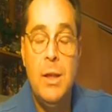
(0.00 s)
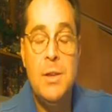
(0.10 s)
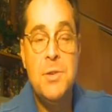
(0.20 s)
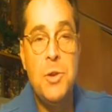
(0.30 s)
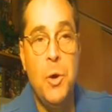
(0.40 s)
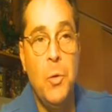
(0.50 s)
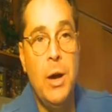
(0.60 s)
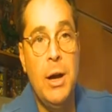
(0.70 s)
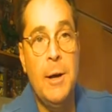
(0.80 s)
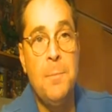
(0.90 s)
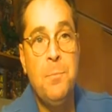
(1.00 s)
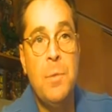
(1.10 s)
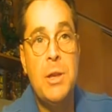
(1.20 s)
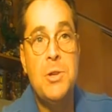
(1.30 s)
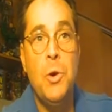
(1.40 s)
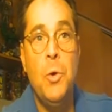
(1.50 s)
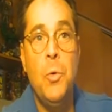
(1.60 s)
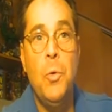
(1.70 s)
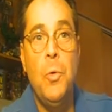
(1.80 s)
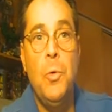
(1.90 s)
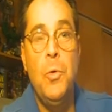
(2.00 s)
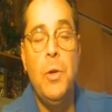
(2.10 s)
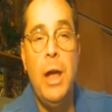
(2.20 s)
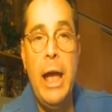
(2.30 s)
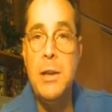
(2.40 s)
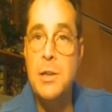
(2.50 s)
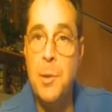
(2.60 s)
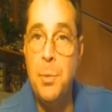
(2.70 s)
So Ashley